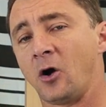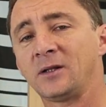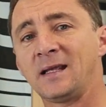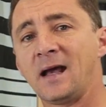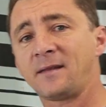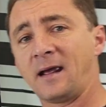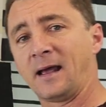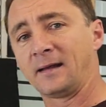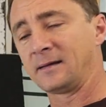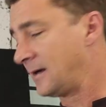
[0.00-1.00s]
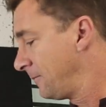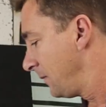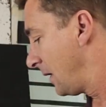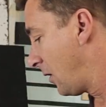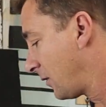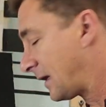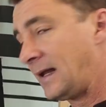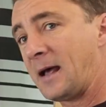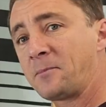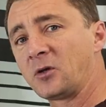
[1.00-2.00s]
On the other hand, on the
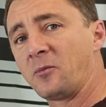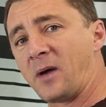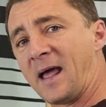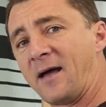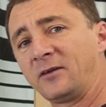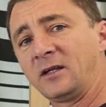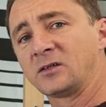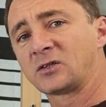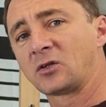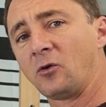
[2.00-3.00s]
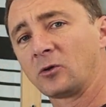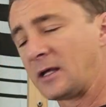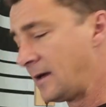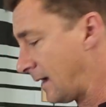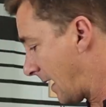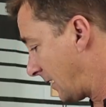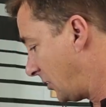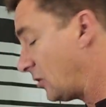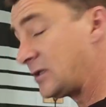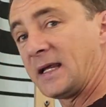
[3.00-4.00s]
laptop I have it installed
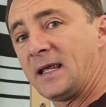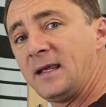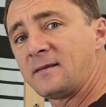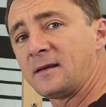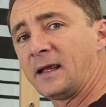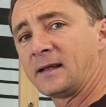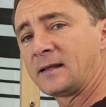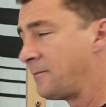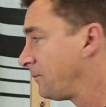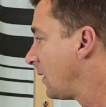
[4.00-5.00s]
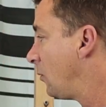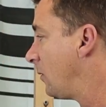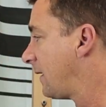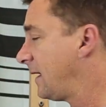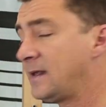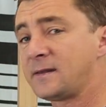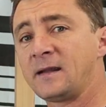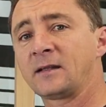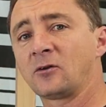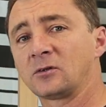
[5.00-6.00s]
and using Ethernet with the
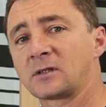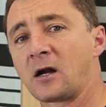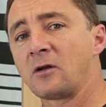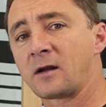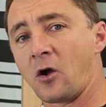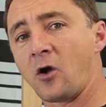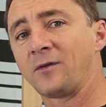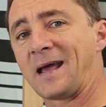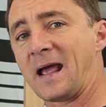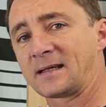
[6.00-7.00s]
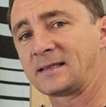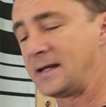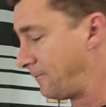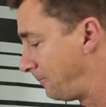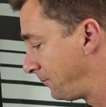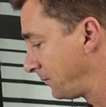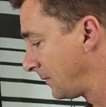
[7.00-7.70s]
Ethernet controller on the Axiom.